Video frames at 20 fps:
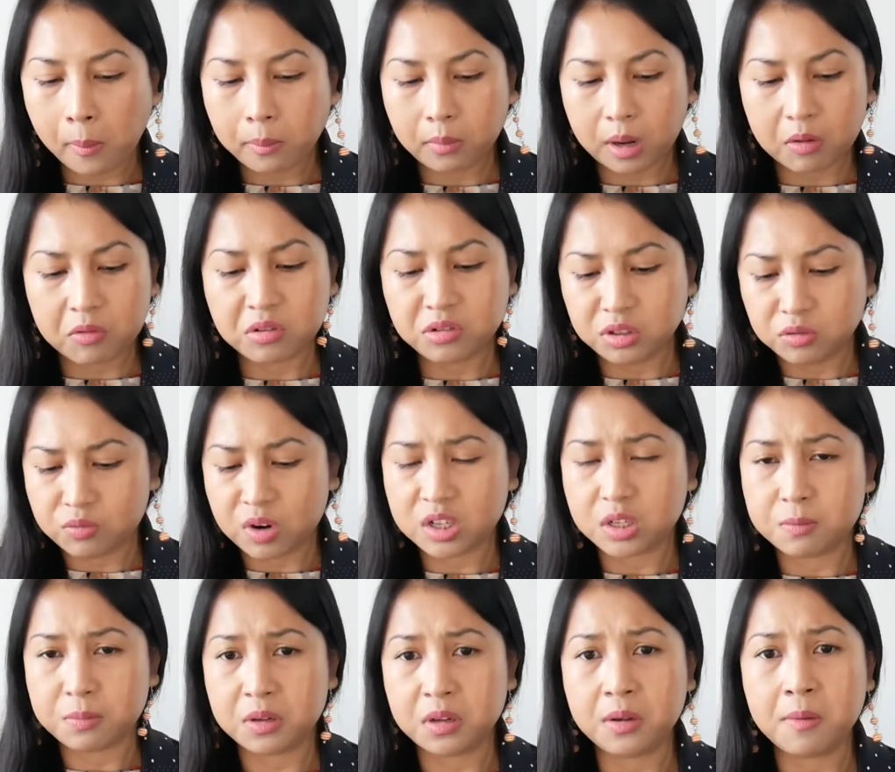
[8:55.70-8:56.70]
Now this
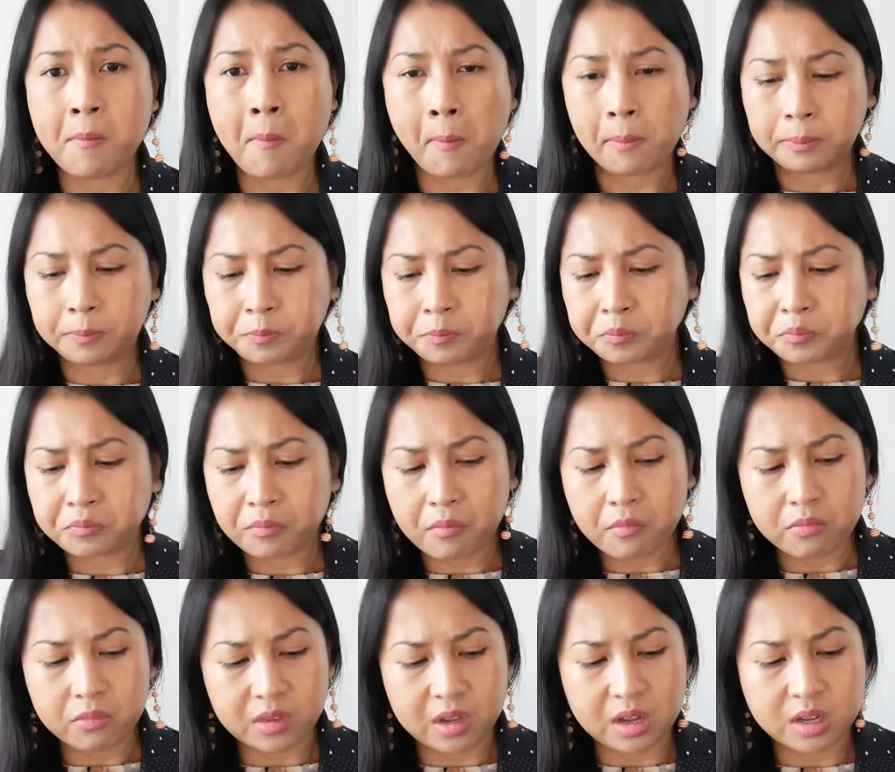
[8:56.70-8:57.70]
recipe
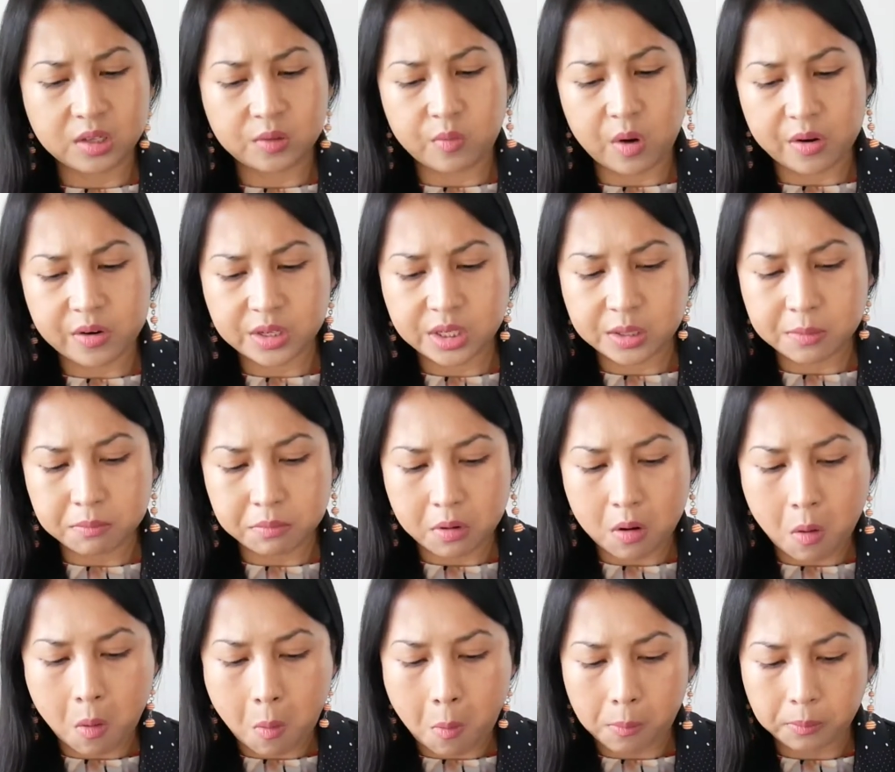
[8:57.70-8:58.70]
is very
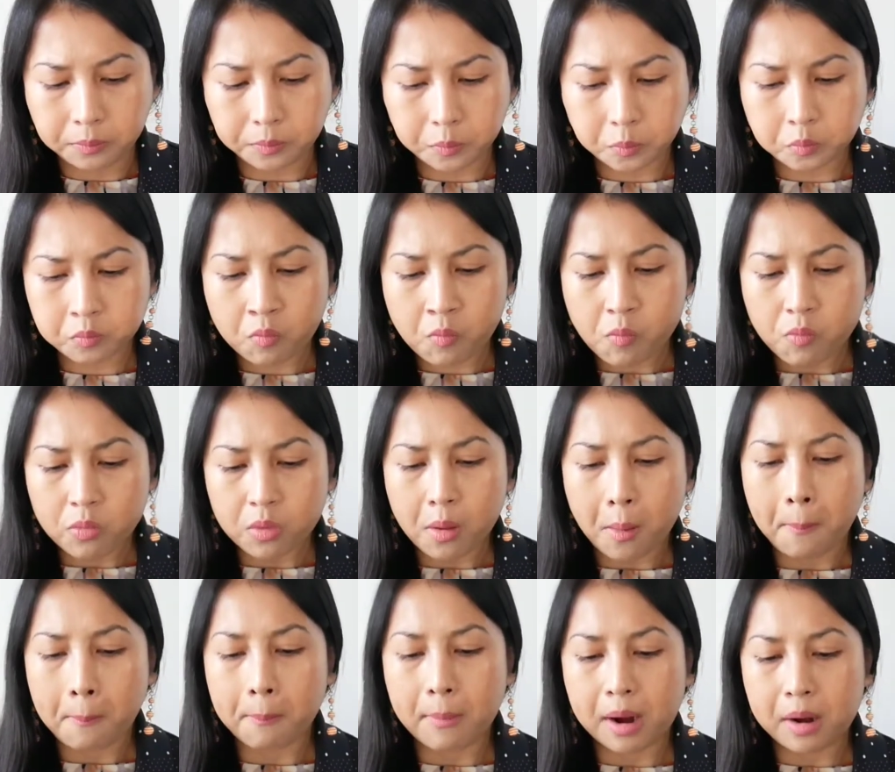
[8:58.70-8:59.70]
simple,
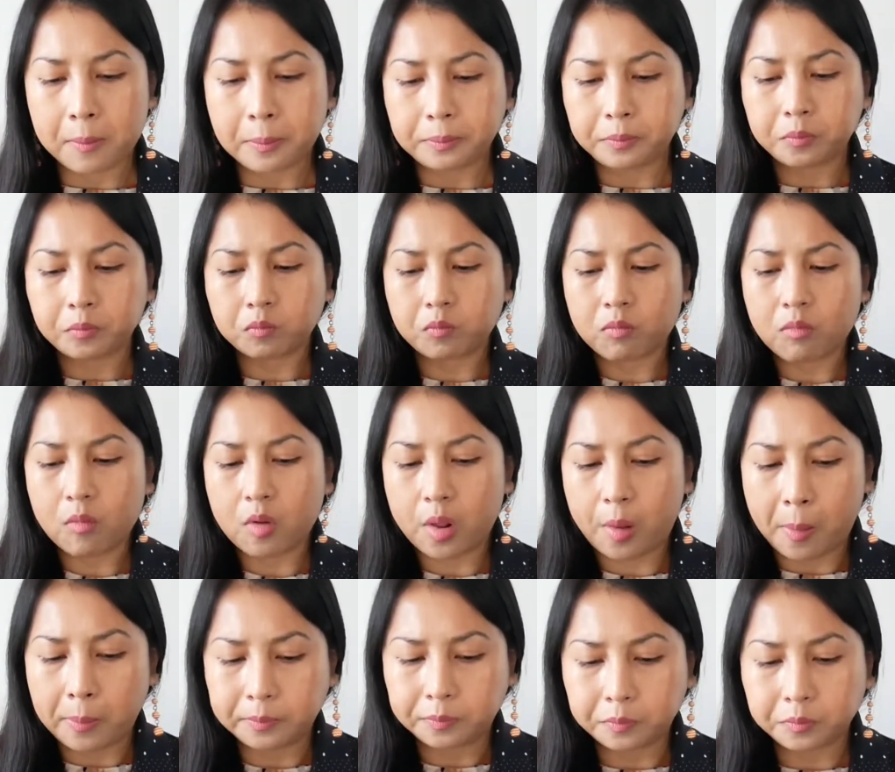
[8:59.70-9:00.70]
but
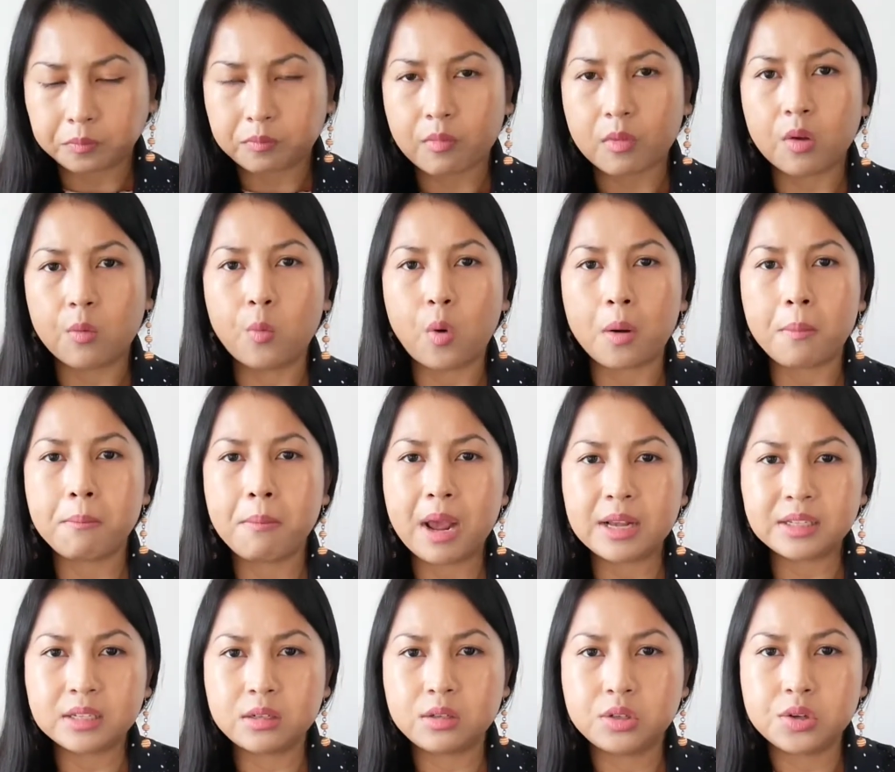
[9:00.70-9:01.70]
what
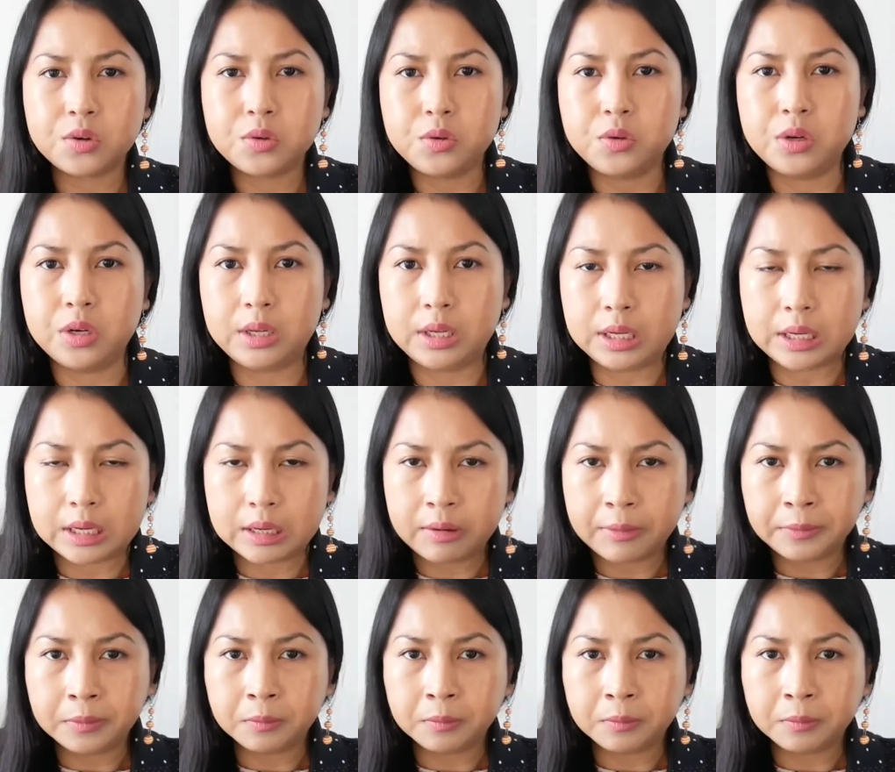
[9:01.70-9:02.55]
makes it so unique